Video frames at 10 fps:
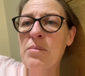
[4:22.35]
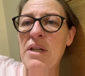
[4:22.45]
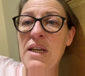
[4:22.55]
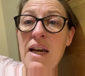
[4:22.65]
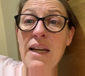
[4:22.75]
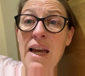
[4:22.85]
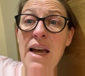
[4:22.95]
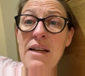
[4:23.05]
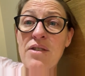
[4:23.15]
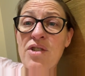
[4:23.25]
But yet
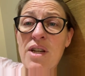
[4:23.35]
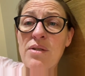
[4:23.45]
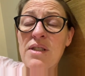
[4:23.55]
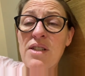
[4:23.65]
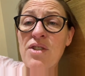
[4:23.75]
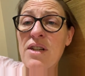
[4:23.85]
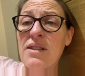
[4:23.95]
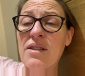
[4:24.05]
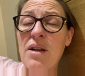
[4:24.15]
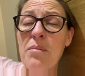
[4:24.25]
again, Chelsea
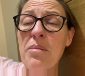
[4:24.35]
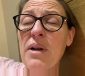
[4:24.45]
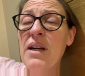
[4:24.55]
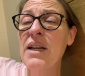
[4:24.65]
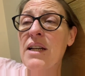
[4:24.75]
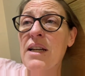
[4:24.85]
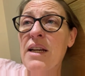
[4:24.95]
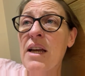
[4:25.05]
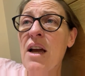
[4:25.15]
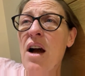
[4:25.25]
just
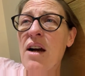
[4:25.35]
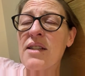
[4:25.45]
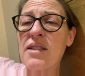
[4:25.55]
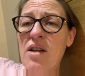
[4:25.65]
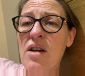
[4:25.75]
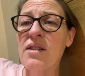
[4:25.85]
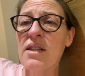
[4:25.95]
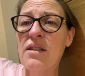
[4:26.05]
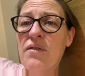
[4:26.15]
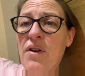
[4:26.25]
completely, I
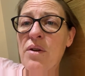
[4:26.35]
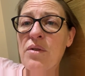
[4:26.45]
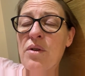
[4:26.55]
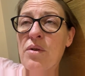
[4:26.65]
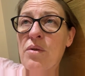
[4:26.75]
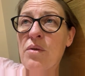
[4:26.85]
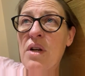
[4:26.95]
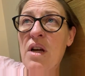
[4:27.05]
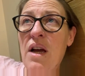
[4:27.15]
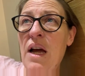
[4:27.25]
started the phone call,
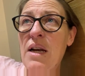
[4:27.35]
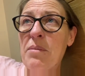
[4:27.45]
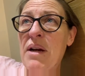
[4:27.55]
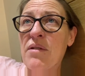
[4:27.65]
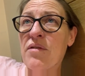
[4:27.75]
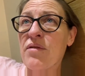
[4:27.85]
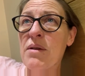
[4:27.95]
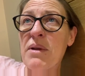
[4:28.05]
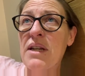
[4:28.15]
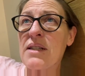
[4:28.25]
and about
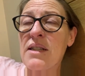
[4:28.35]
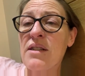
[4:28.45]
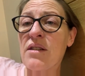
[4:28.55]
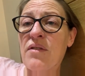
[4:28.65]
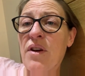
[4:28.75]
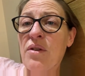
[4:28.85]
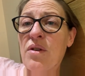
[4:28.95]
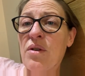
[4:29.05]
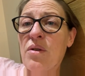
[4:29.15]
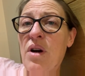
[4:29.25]
3 minutes into the phone
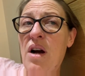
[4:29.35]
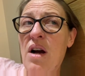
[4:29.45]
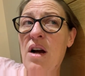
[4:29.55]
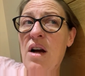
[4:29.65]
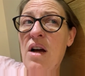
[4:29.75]
call,